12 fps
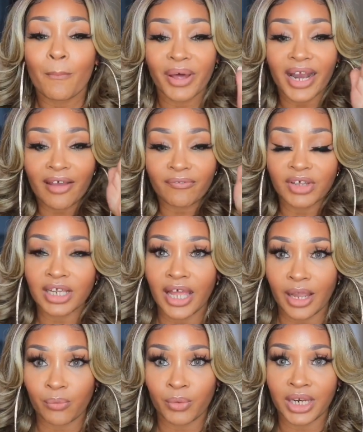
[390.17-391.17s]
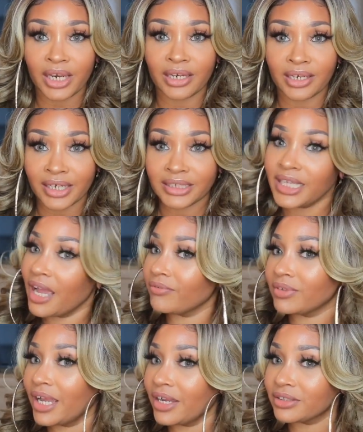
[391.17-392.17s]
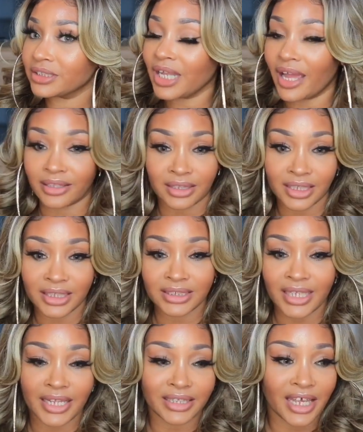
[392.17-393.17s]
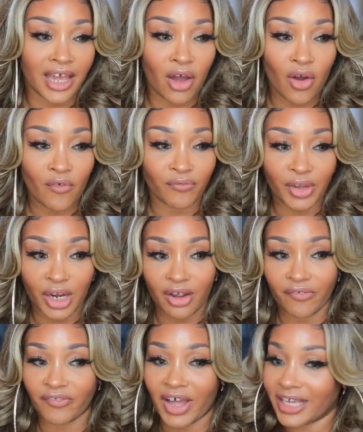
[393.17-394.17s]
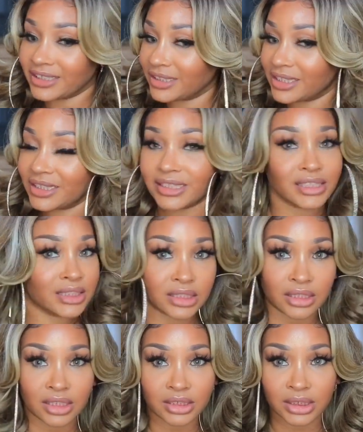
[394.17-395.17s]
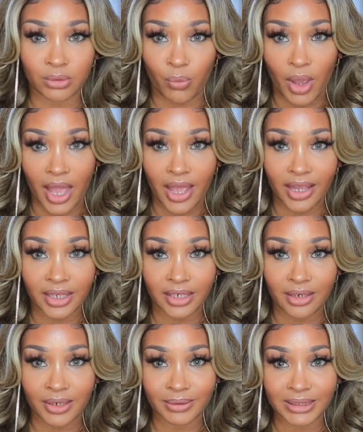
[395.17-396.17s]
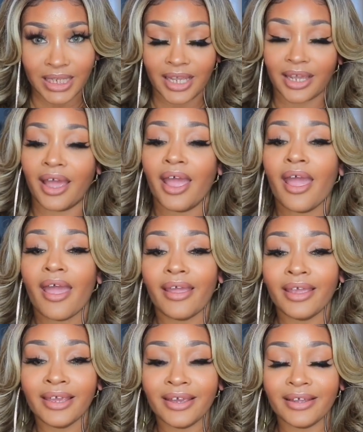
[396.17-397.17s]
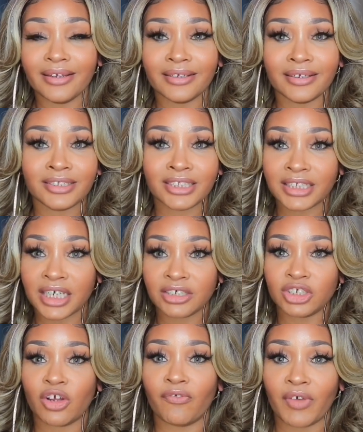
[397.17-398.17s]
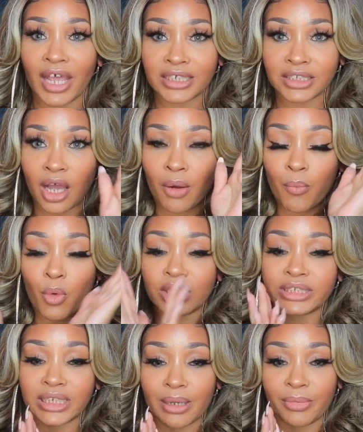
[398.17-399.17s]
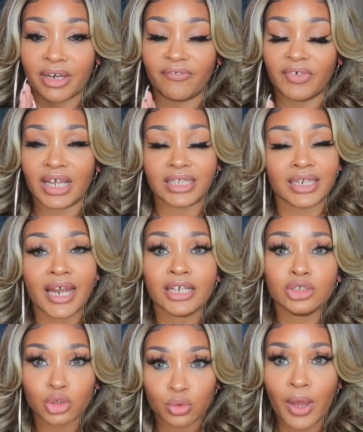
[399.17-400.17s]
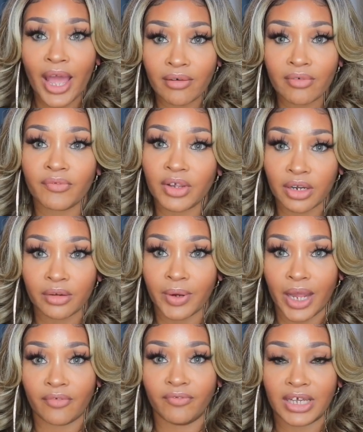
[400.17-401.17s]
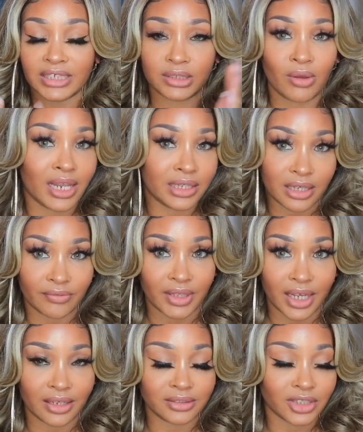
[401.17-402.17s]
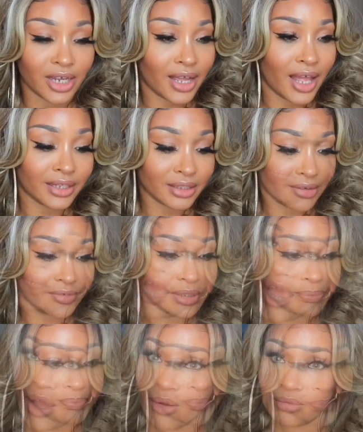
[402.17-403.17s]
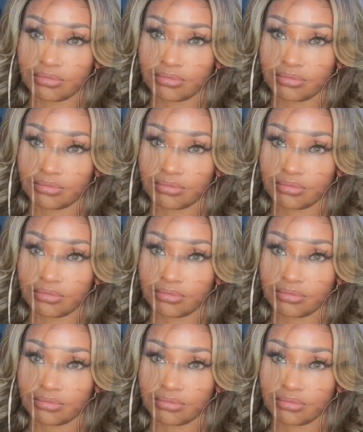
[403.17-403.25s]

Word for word: but I feel like when it does have layers like this, like that whole Farrah Fawcett swag, you know what I'm saying? It just gives your face a more slimming effect. And I do have a very round face, so I love that, child. I love it. Now,